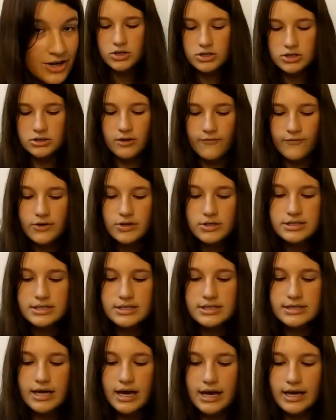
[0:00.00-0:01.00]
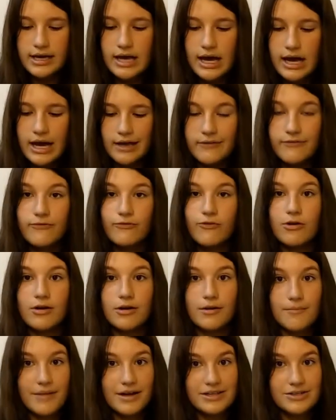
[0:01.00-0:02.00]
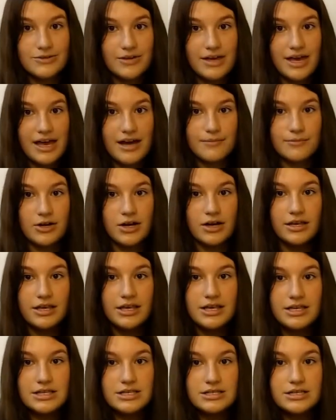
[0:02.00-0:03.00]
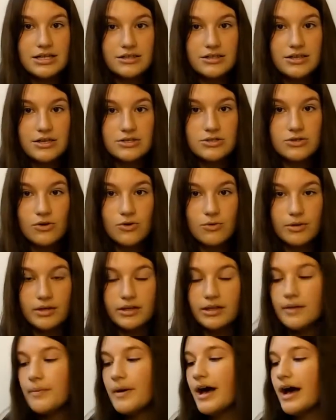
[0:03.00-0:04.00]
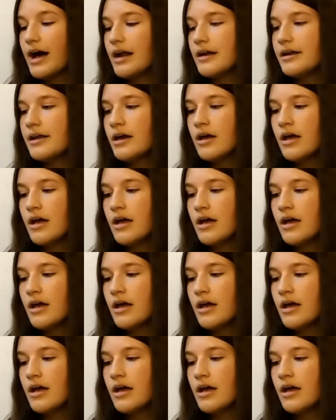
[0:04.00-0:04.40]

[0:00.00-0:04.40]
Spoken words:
So the first thing I got for my new camera is this Gorilla Pod.